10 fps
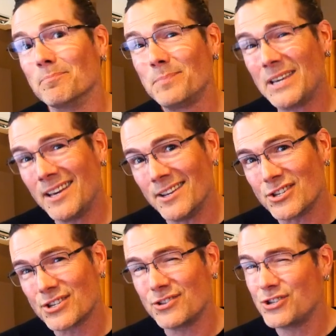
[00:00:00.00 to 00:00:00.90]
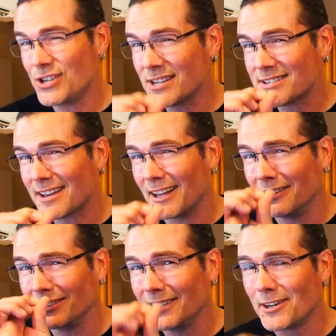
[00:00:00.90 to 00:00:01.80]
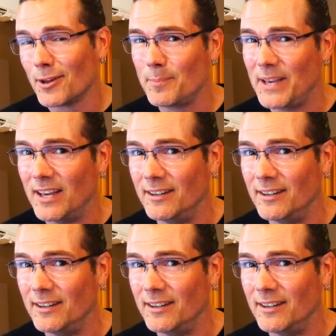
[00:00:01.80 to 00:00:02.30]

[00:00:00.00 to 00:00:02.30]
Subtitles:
pitch just a little bit.